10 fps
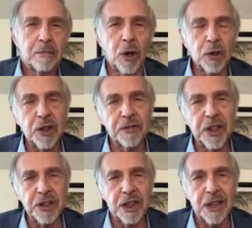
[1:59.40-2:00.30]
Most of
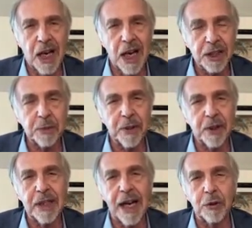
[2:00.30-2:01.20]
this in the
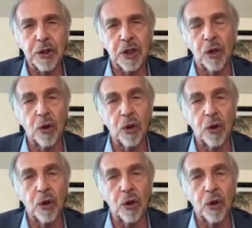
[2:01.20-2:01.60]
hospital now is no